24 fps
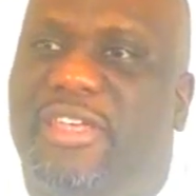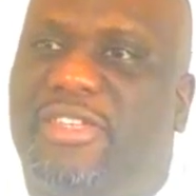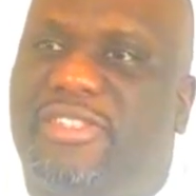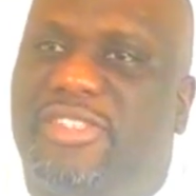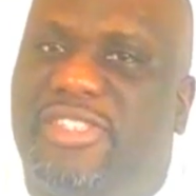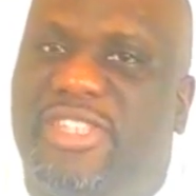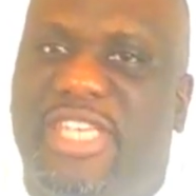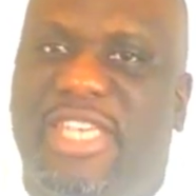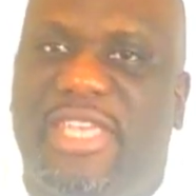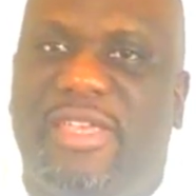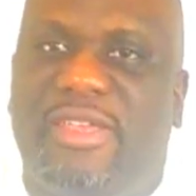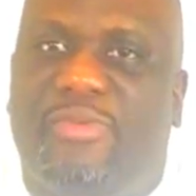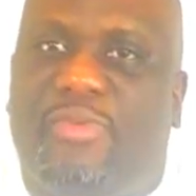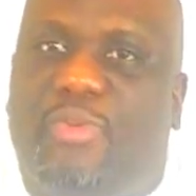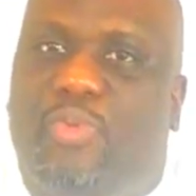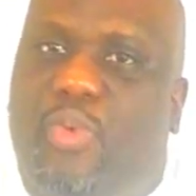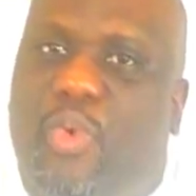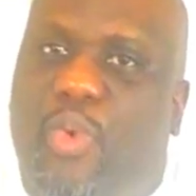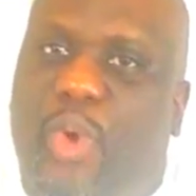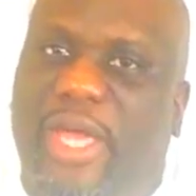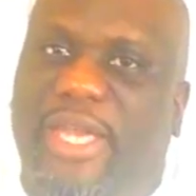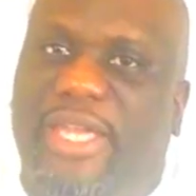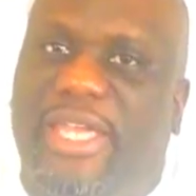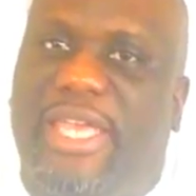see
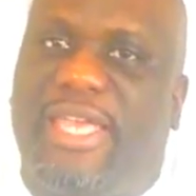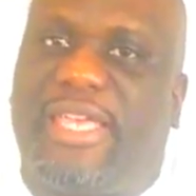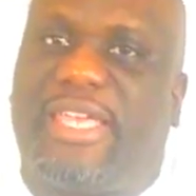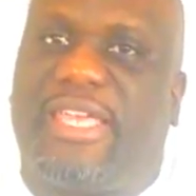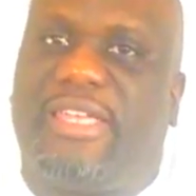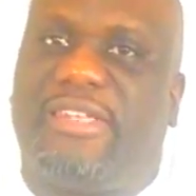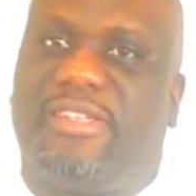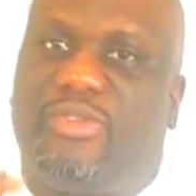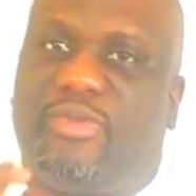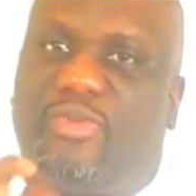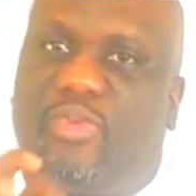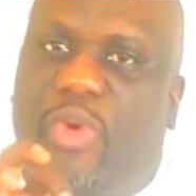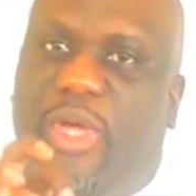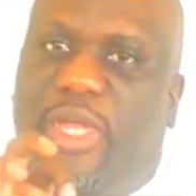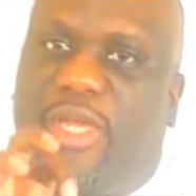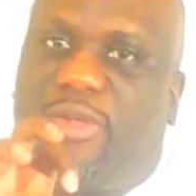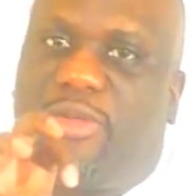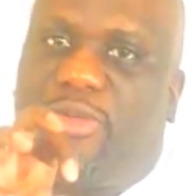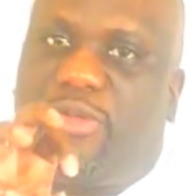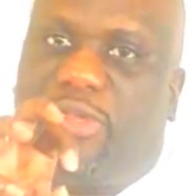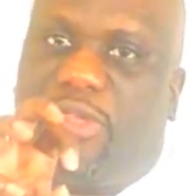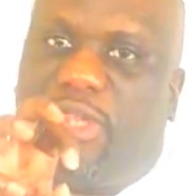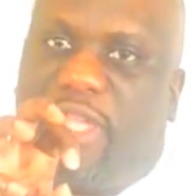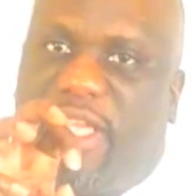what
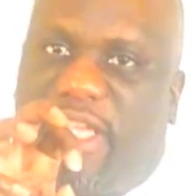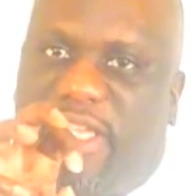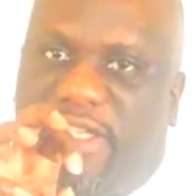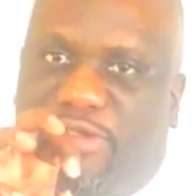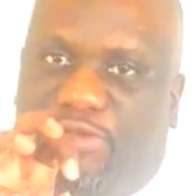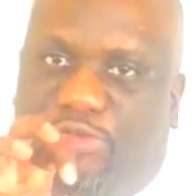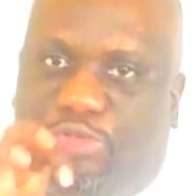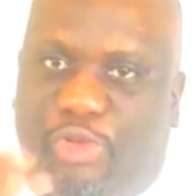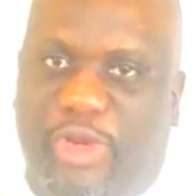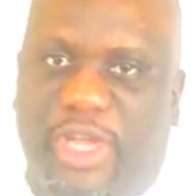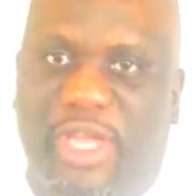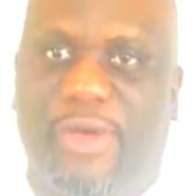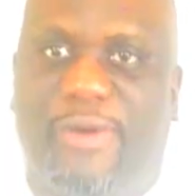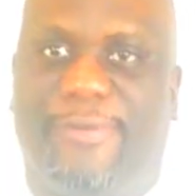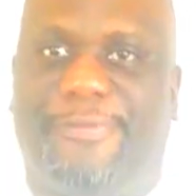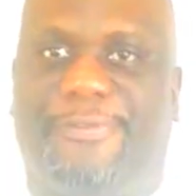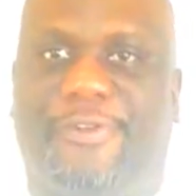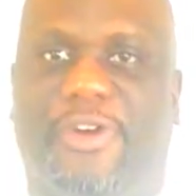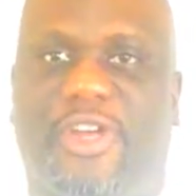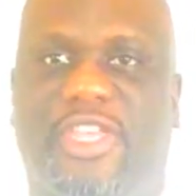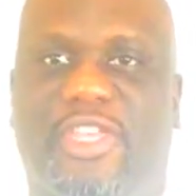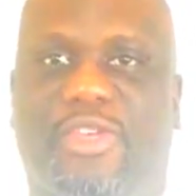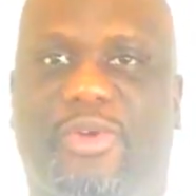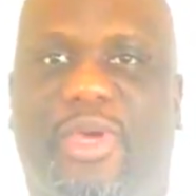is real
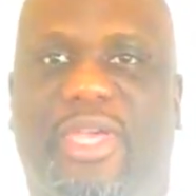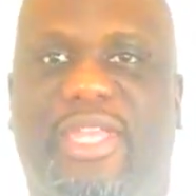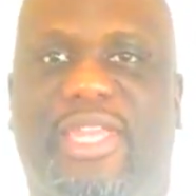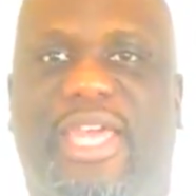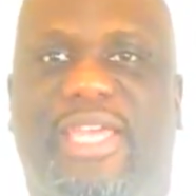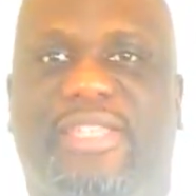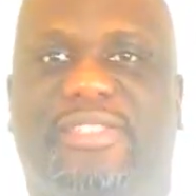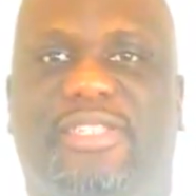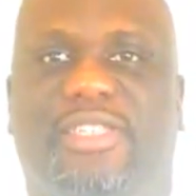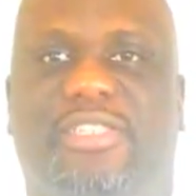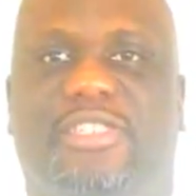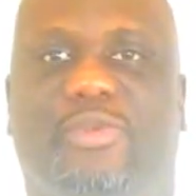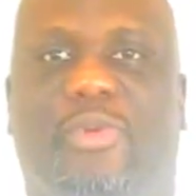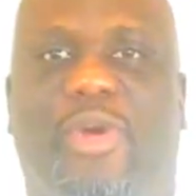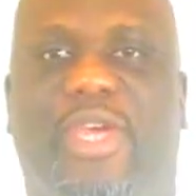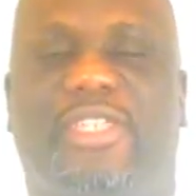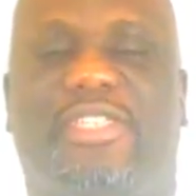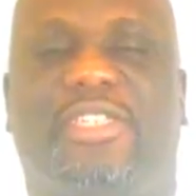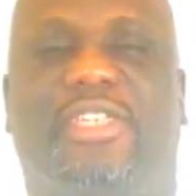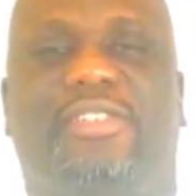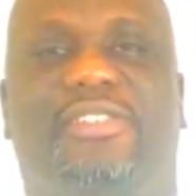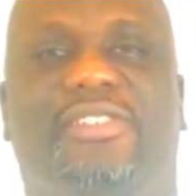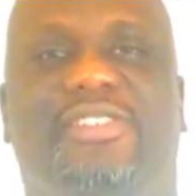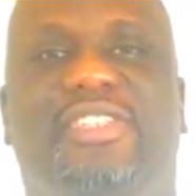for you in that
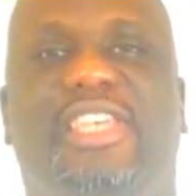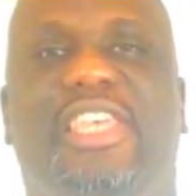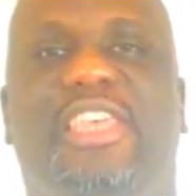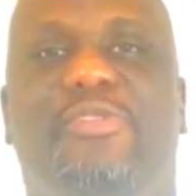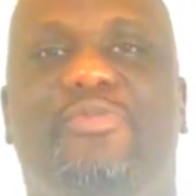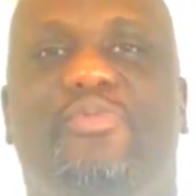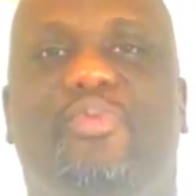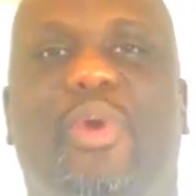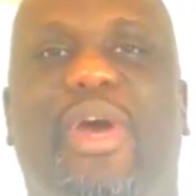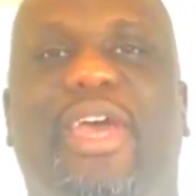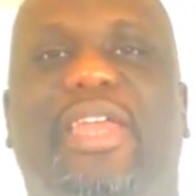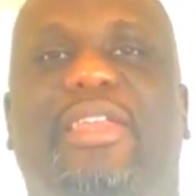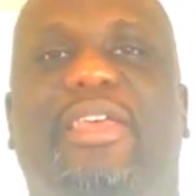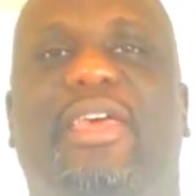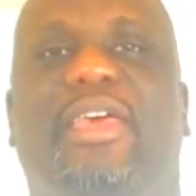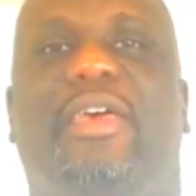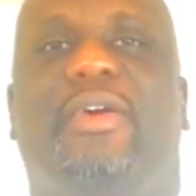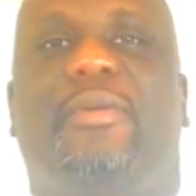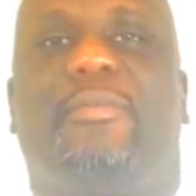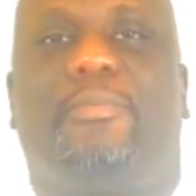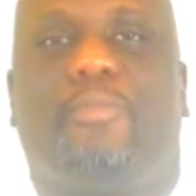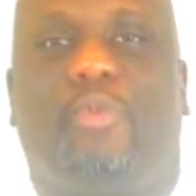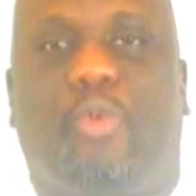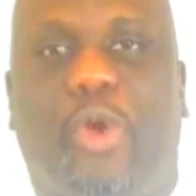situation. See what
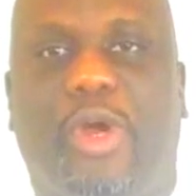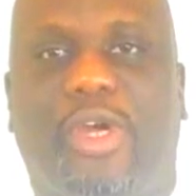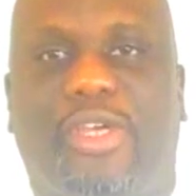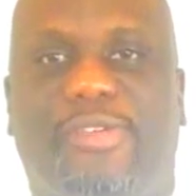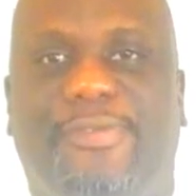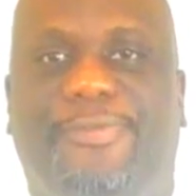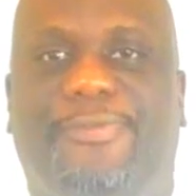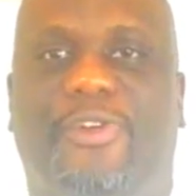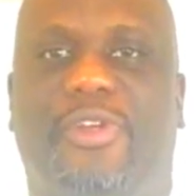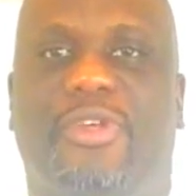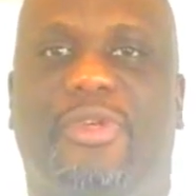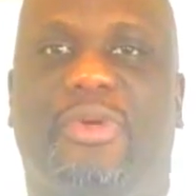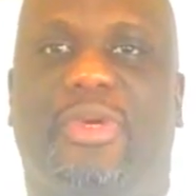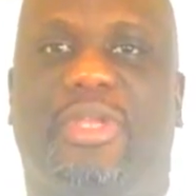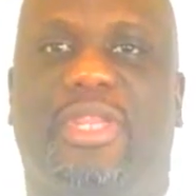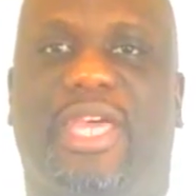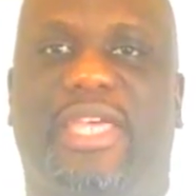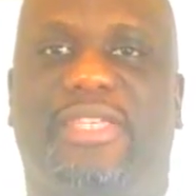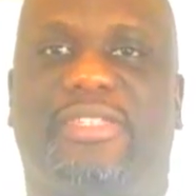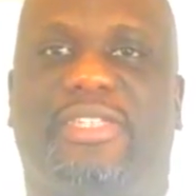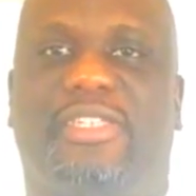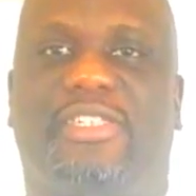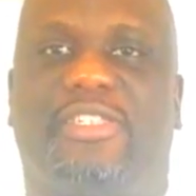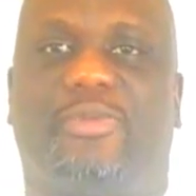works for you in
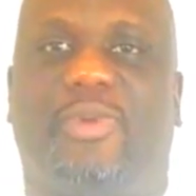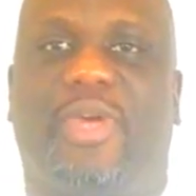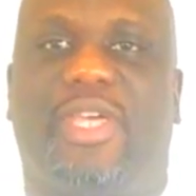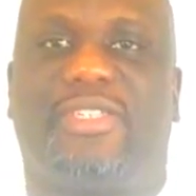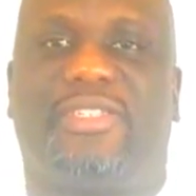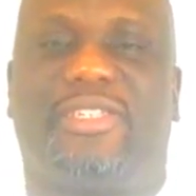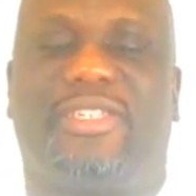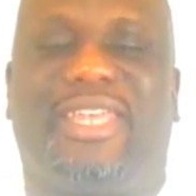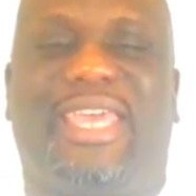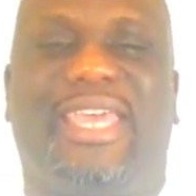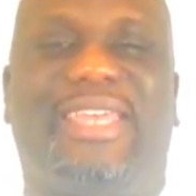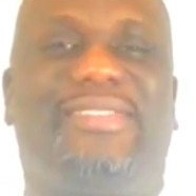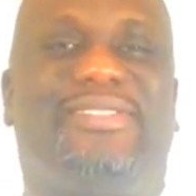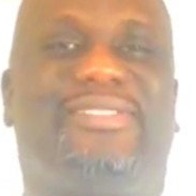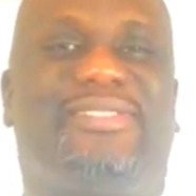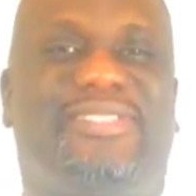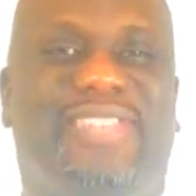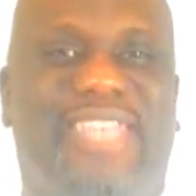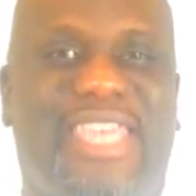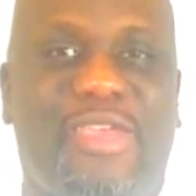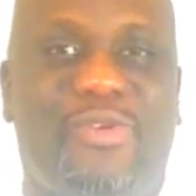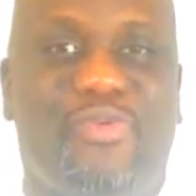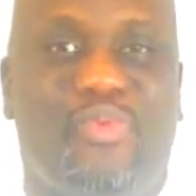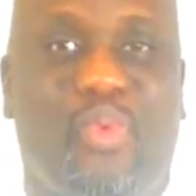that situation and
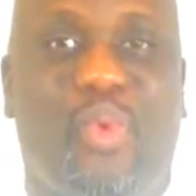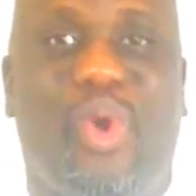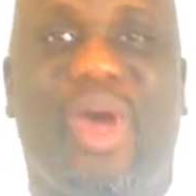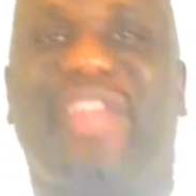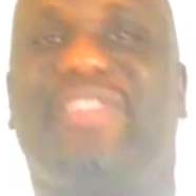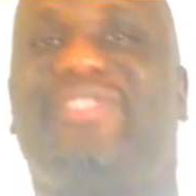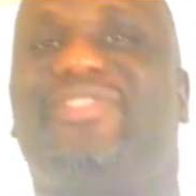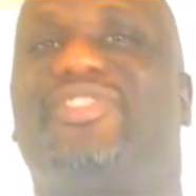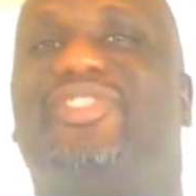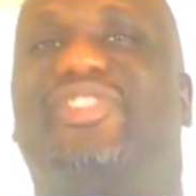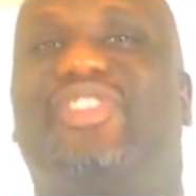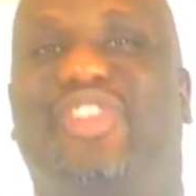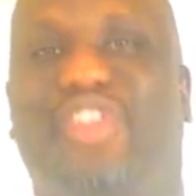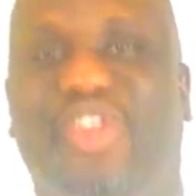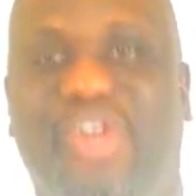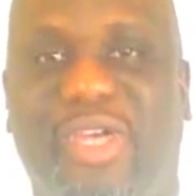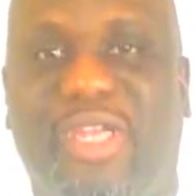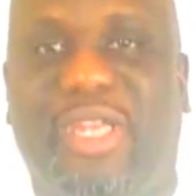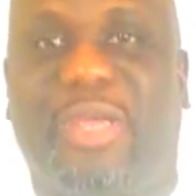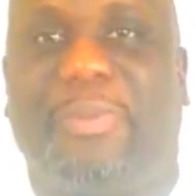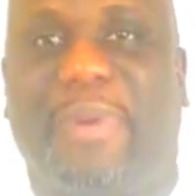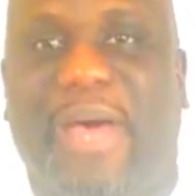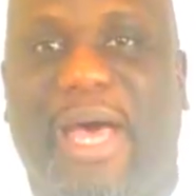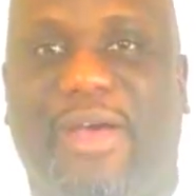see what's
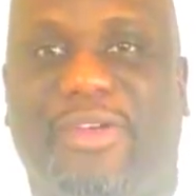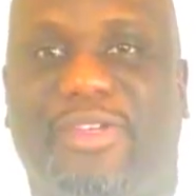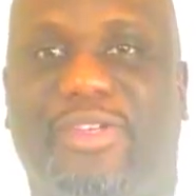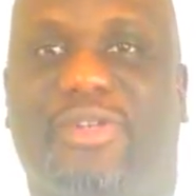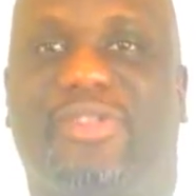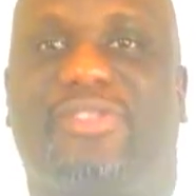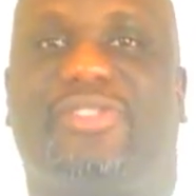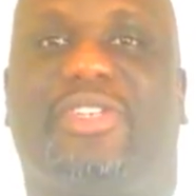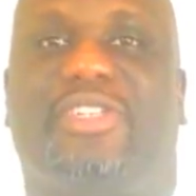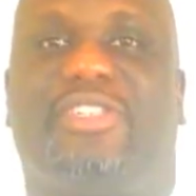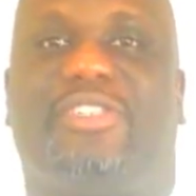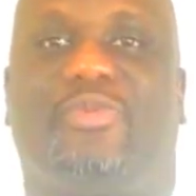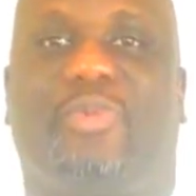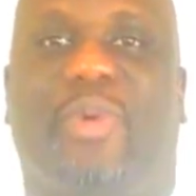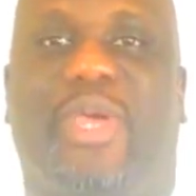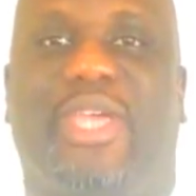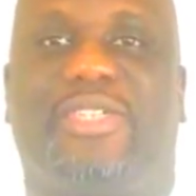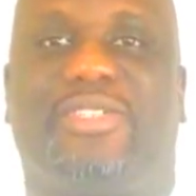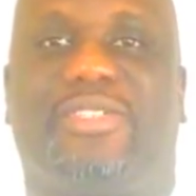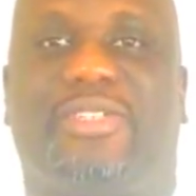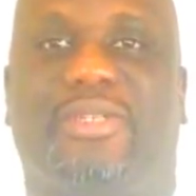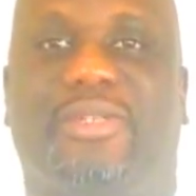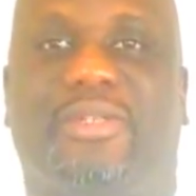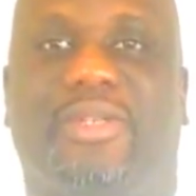good about your
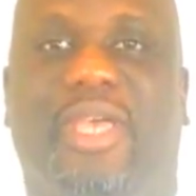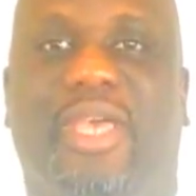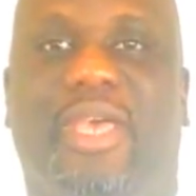situation.